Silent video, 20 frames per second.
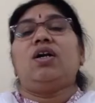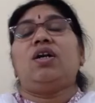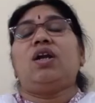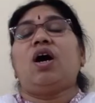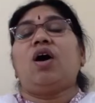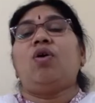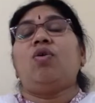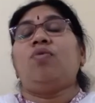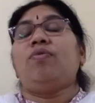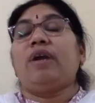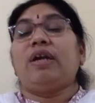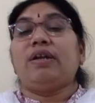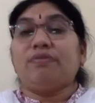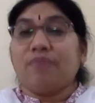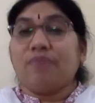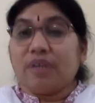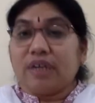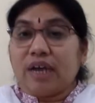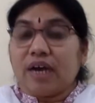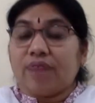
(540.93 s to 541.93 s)
Now, when
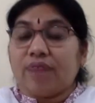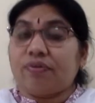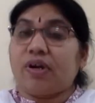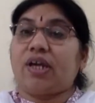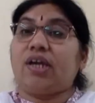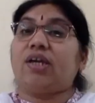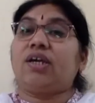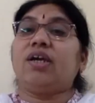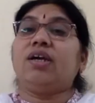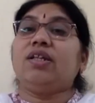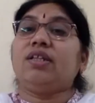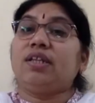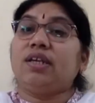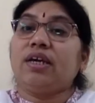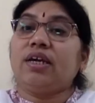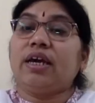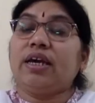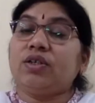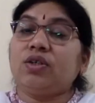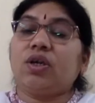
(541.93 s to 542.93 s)
we have taken
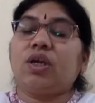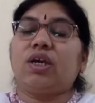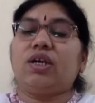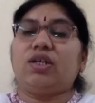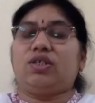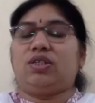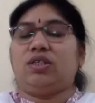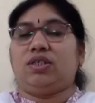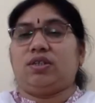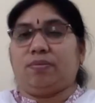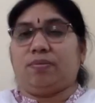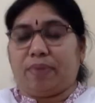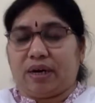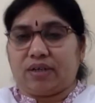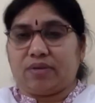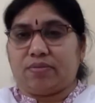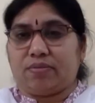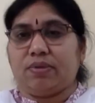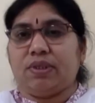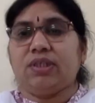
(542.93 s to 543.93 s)
the education
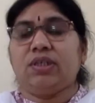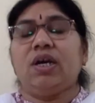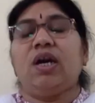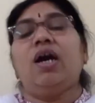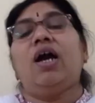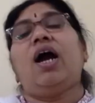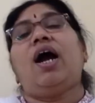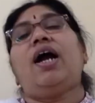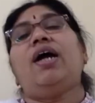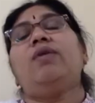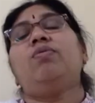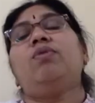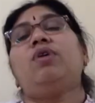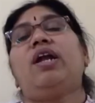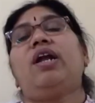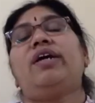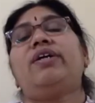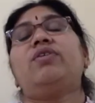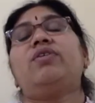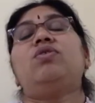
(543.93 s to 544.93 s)
department, I
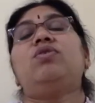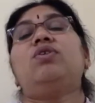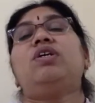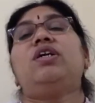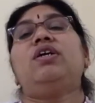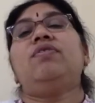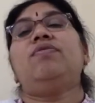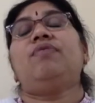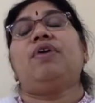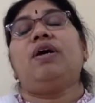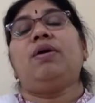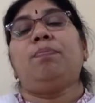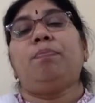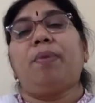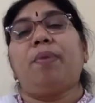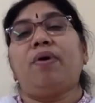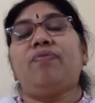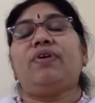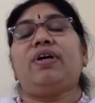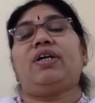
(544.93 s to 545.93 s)
would like to give a
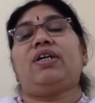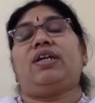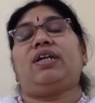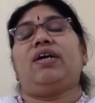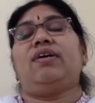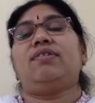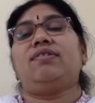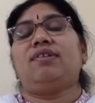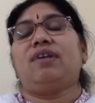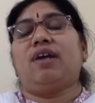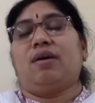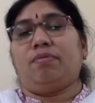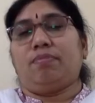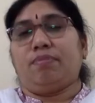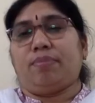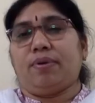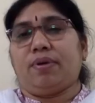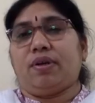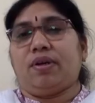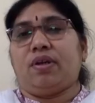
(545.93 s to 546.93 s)
perfect
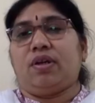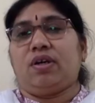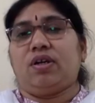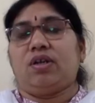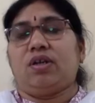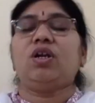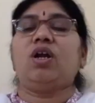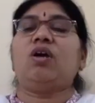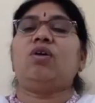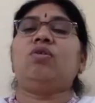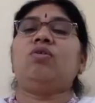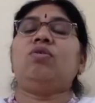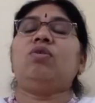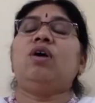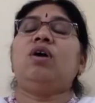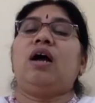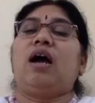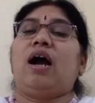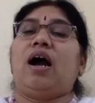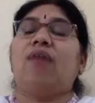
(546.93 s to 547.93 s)
example. Now,
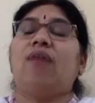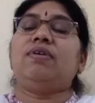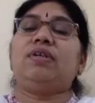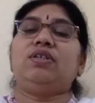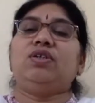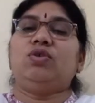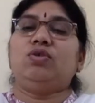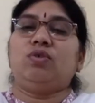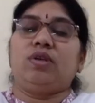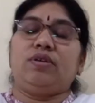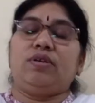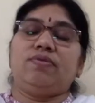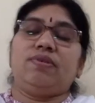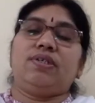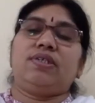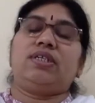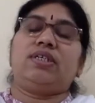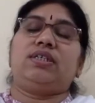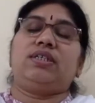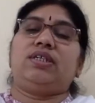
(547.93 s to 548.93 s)
our
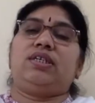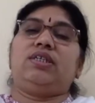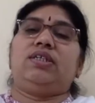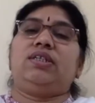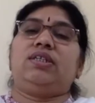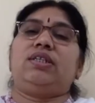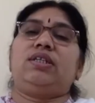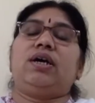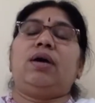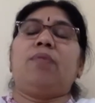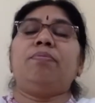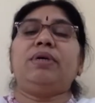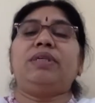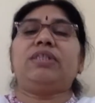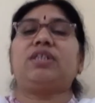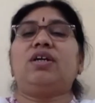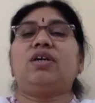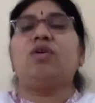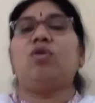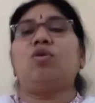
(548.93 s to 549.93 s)
university,
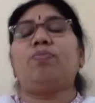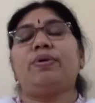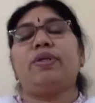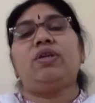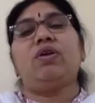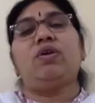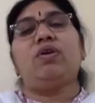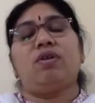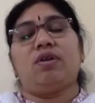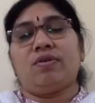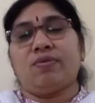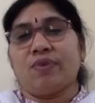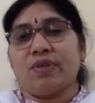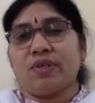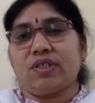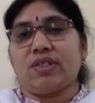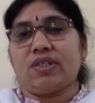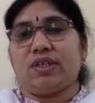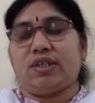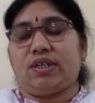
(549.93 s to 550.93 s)
Ambedkar Open
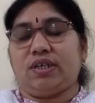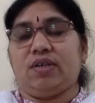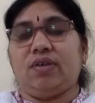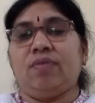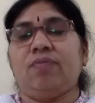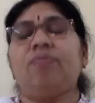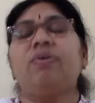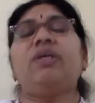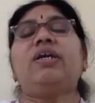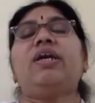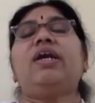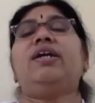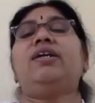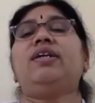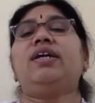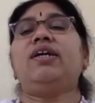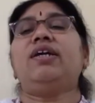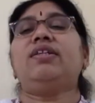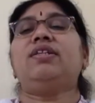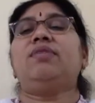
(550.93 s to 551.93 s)
University, we can
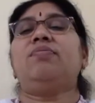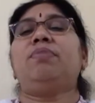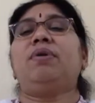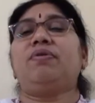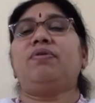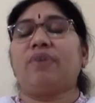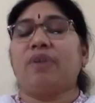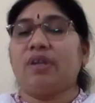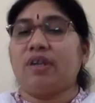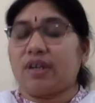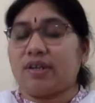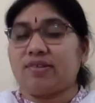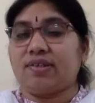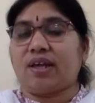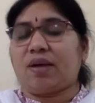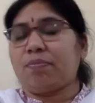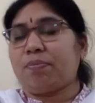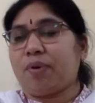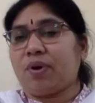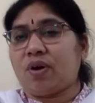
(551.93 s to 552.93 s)
take the perfect
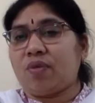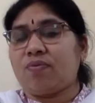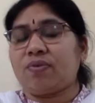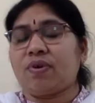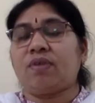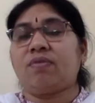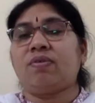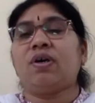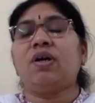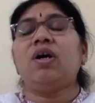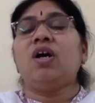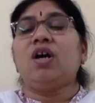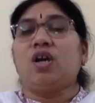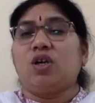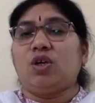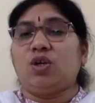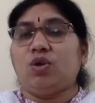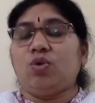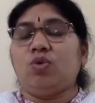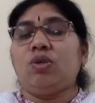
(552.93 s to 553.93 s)
example of our
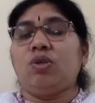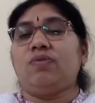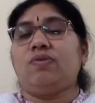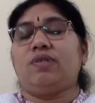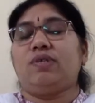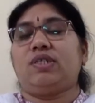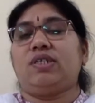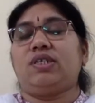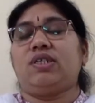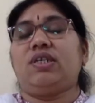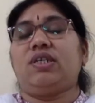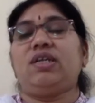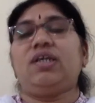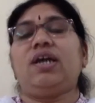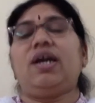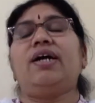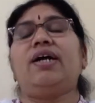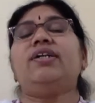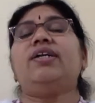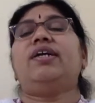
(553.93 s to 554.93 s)

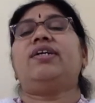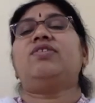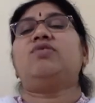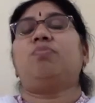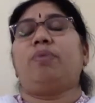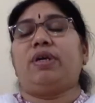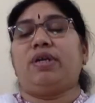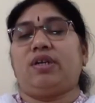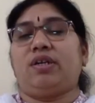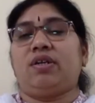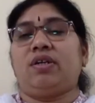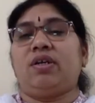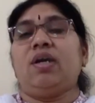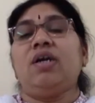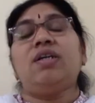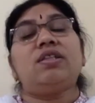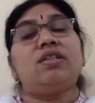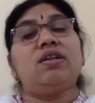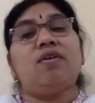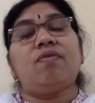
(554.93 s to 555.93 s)
university and explain
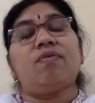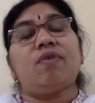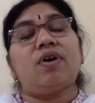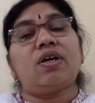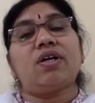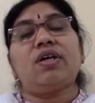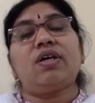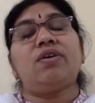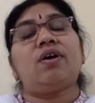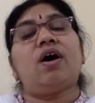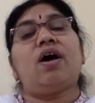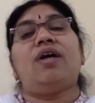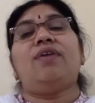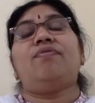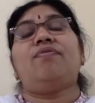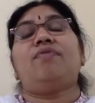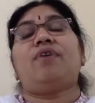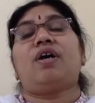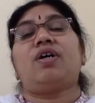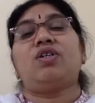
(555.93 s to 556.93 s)
the working
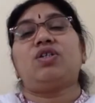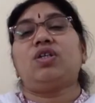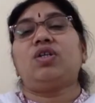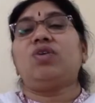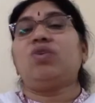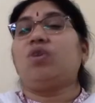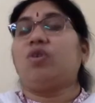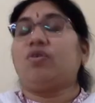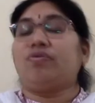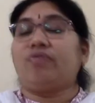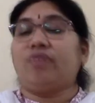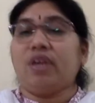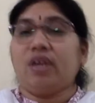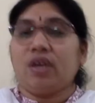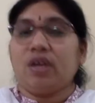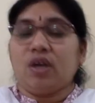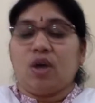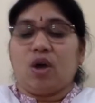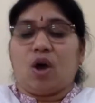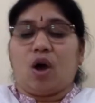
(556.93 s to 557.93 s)
and functioning of
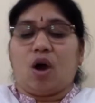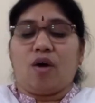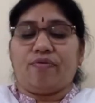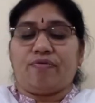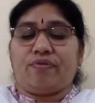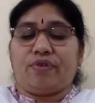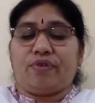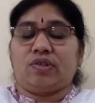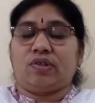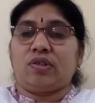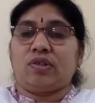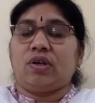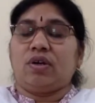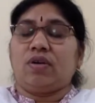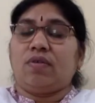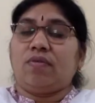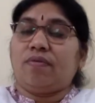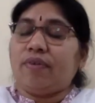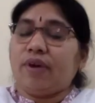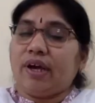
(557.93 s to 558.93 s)
the office,
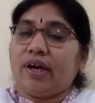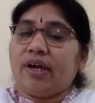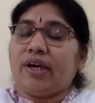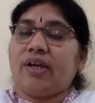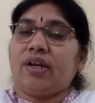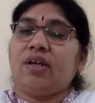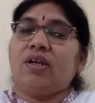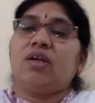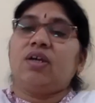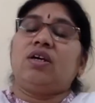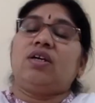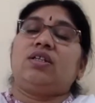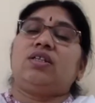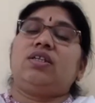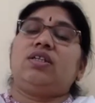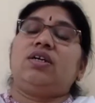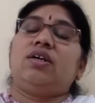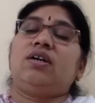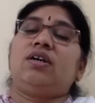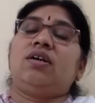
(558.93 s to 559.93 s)
where
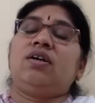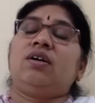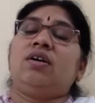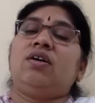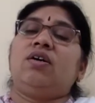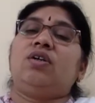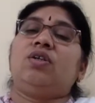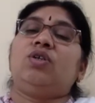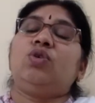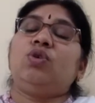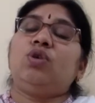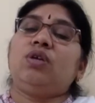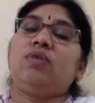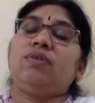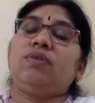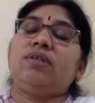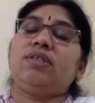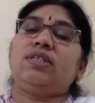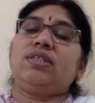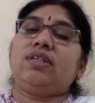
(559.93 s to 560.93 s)
the
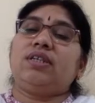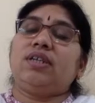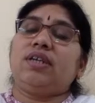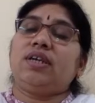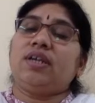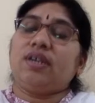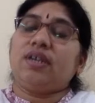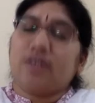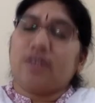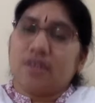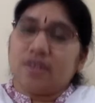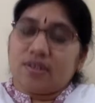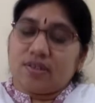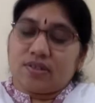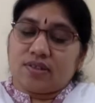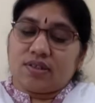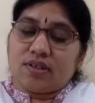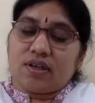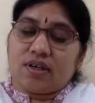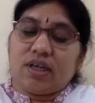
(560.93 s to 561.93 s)
university
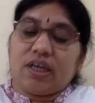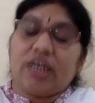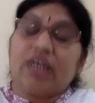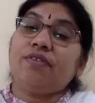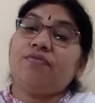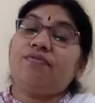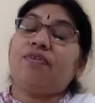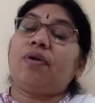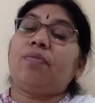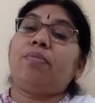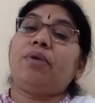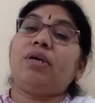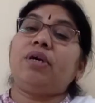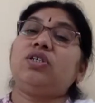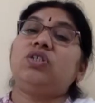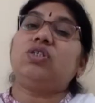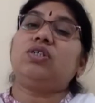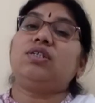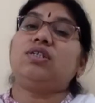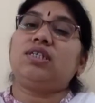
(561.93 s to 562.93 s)
is the
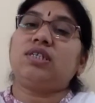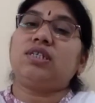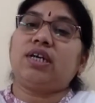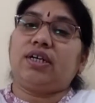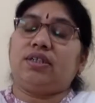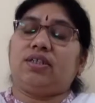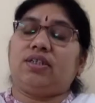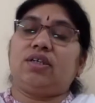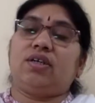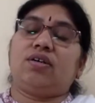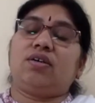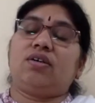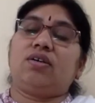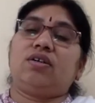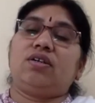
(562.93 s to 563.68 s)
information center.